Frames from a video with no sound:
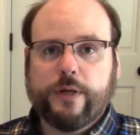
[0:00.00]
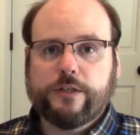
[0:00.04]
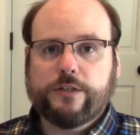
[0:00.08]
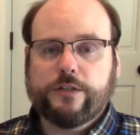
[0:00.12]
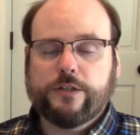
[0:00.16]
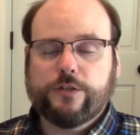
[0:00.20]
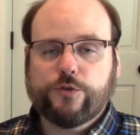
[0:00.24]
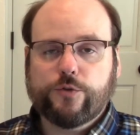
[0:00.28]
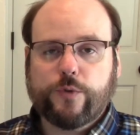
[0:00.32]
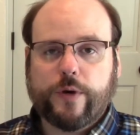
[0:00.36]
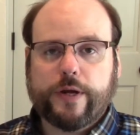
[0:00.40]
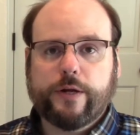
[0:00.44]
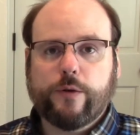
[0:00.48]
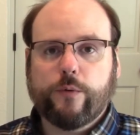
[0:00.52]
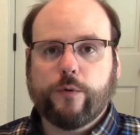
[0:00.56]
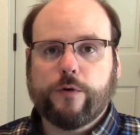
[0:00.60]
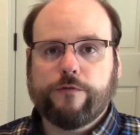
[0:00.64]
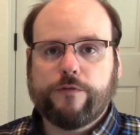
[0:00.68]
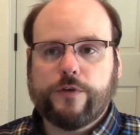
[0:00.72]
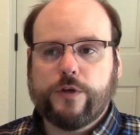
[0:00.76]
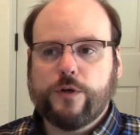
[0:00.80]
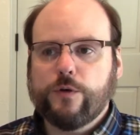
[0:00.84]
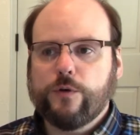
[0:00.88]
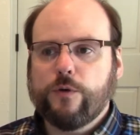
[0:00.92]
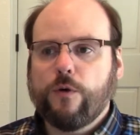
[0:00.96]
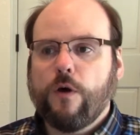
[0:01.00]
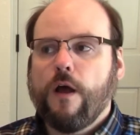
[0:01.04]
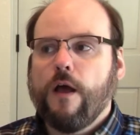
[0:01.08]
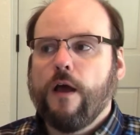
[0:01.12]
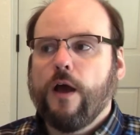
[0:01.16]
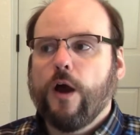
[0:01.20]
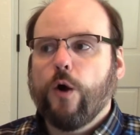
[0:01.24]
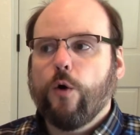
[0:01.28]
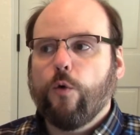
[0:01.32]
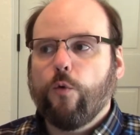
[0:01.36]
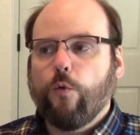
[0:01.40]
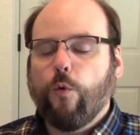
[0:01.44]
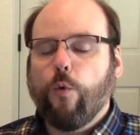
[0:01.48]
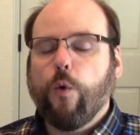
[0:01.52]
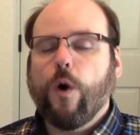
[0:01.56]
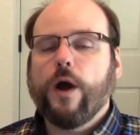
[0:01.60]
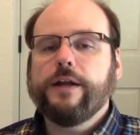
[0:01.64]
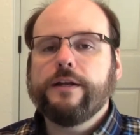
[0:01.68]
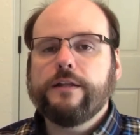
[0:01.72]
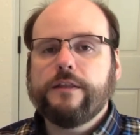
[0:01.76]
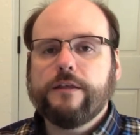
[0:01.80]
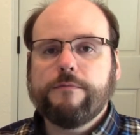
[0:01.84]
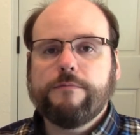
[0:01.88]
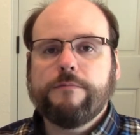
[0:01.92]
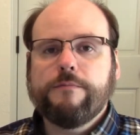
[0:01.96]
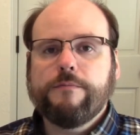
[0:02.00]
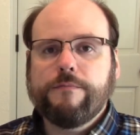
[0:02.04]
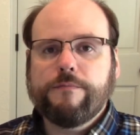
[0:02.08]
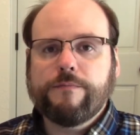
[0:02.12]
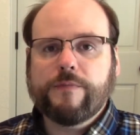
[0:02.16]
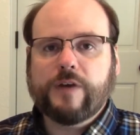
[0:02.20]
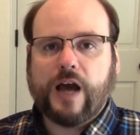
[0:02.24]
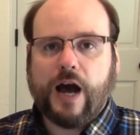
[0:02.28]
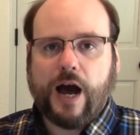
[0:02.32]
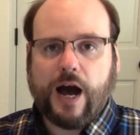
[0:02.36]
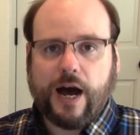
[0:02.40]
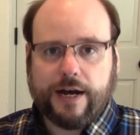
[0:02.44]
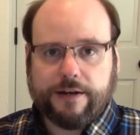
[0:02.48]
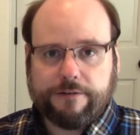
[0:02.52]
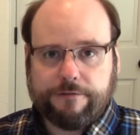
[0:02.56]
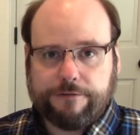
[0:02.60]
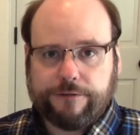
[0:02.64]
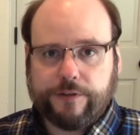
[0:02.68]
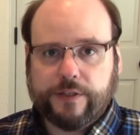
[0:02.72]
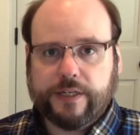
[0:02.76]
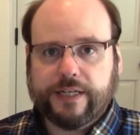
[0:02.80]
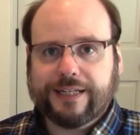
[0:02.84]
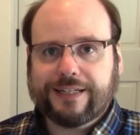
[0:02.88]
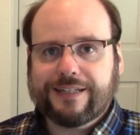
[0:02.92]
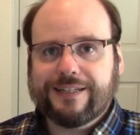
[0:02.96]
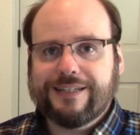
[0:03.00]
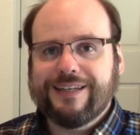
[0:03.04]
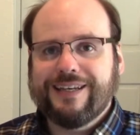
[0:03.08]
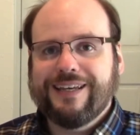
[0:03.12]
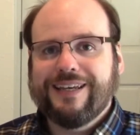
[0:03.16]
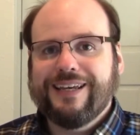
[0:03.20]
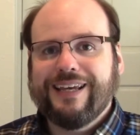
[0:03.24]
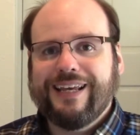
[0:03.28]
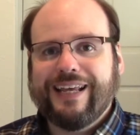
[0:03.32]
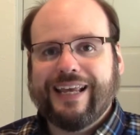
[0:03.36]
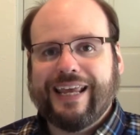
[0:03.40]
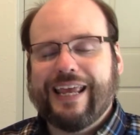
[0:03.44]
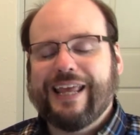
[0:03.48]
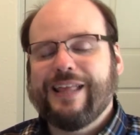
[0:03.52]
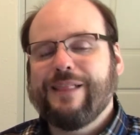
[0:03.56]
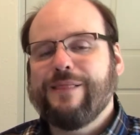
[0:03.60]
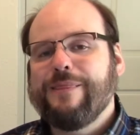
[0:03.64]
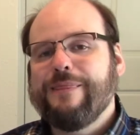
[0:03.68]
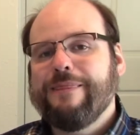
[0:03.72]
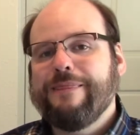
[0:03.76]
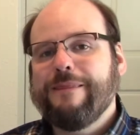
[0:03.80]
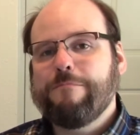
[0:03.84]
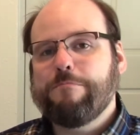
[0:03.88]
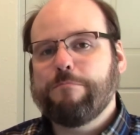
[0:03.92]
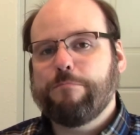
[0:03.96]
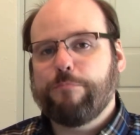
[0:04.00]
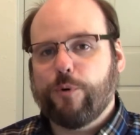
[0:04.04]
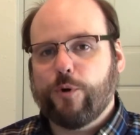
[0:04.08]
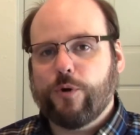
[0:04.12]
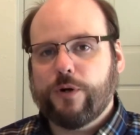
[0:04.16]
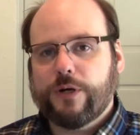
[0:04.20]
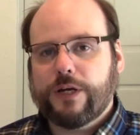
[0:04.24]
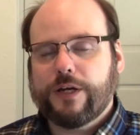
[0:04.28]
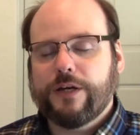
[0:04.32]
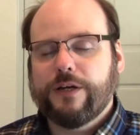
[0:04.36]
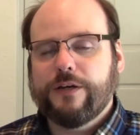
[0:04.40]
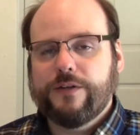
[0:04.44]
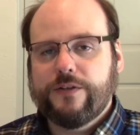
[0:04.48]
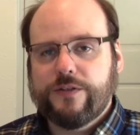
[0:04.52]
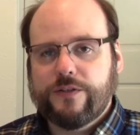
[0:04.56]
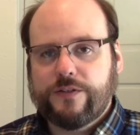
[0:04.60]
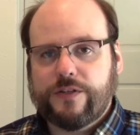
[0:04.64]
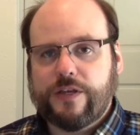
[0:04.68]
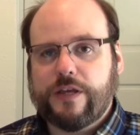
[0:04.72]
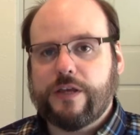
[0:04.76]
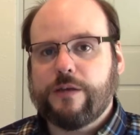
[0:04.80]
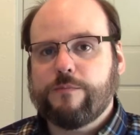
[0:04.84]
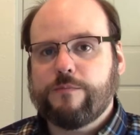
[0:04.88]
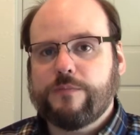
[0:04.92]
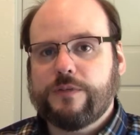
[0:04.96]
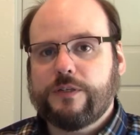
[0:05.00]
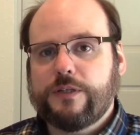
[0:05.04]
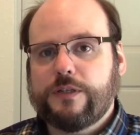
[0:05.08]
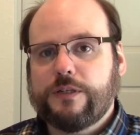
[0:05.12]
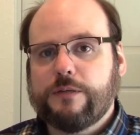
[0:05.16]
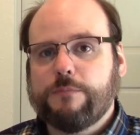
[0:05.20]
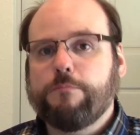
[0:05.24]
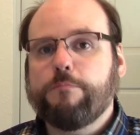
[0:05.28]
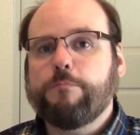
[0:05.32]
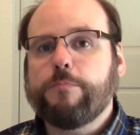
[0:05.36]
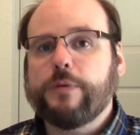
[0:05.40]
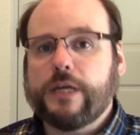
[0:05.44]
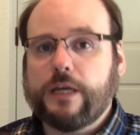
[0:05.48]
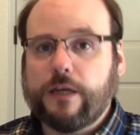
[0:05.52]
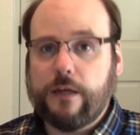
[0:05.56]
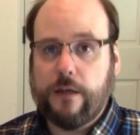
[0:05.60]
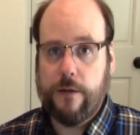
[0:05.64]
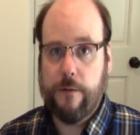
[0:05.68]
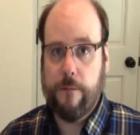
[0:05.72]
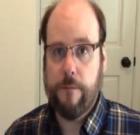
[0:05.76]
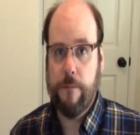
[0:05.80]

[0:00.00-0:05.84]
to try to review what the conflict in the book seems to be.